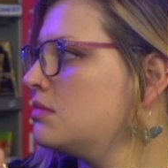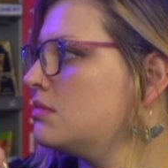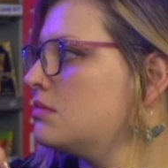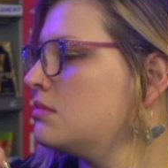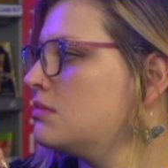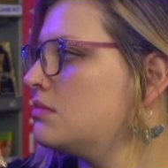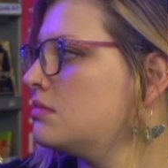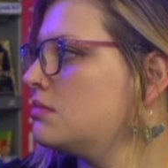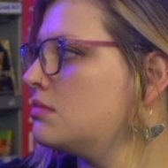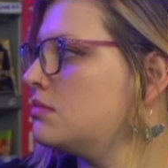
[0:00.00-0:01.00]

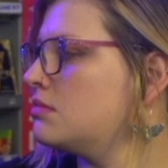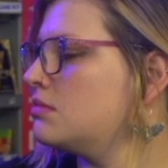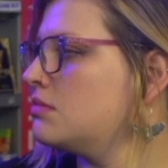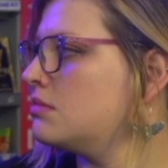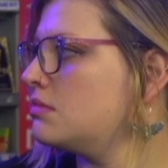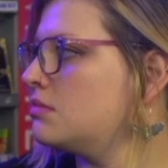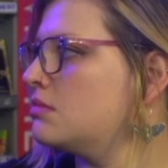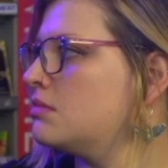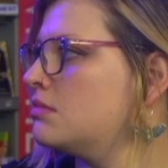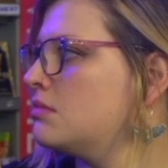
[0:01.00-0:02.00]

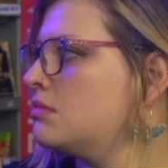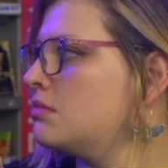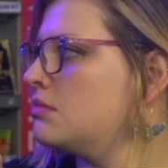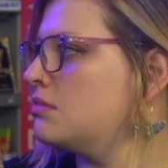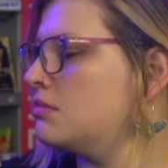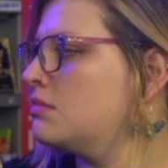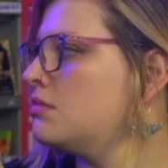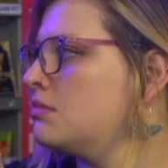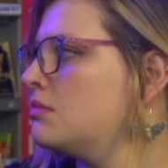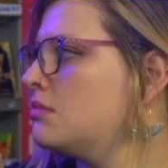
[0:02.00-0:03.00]

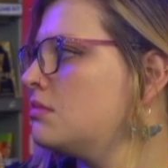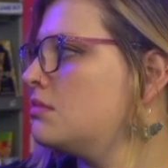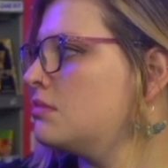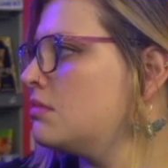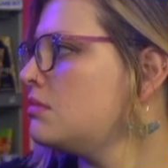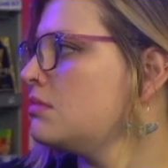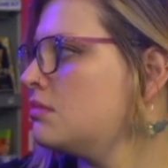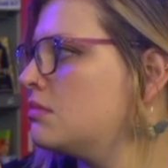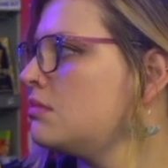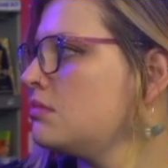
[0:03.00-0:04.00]

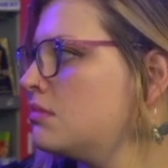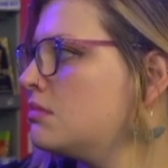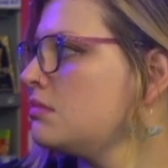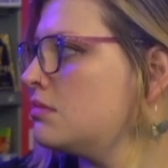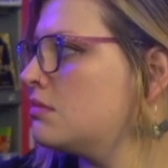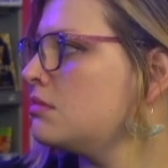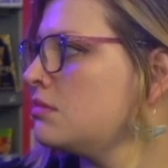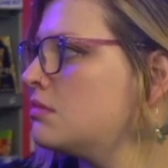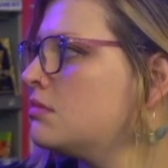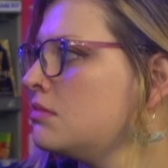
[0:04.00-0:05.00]

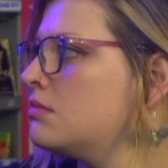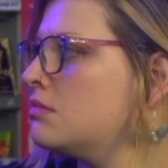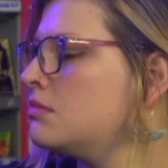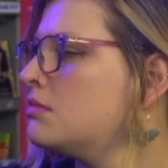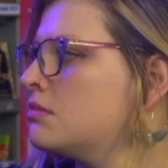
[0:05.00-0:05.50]
No words are spoken by the person on screen.